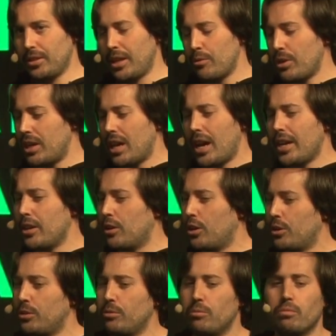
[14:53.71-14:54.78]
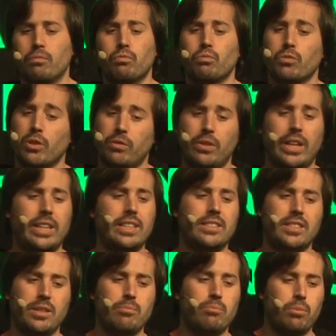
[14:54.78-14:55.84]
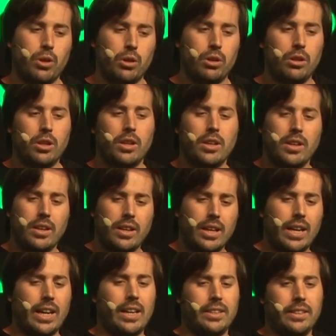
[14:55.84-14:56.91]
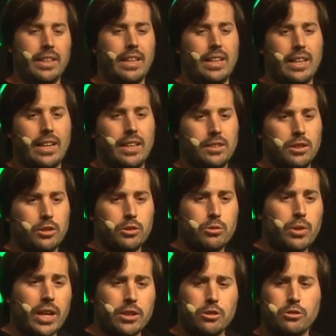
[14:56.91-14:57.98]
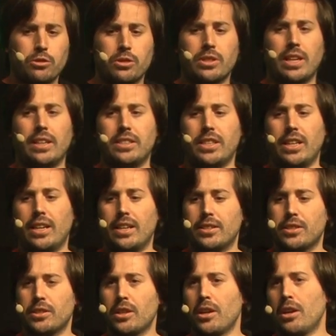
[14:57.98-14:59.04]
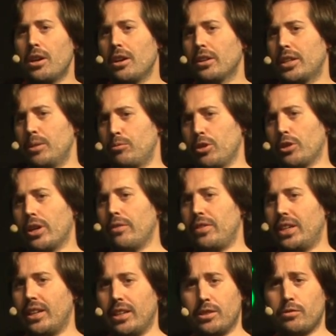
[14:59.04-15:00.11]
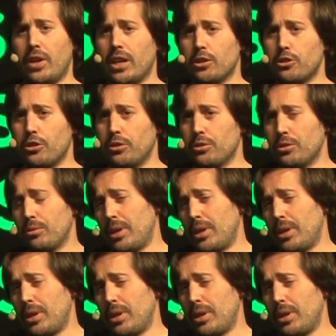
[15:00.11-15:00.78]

They rely on very simple and elegant constructions such as cryptographic hash functions.